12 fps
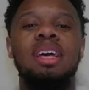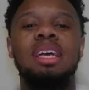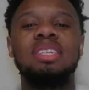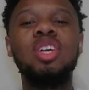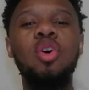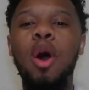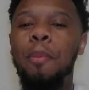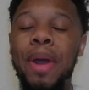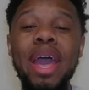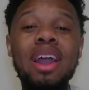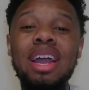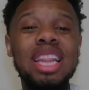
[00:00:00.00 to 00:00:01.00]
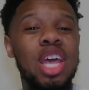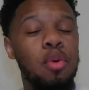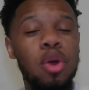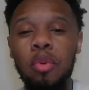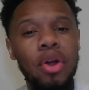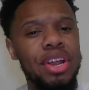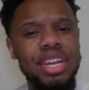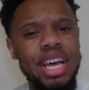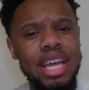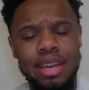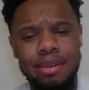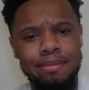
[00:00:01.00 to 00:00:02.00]
So apparently we weren't
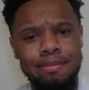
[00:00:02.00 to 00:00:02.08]
done.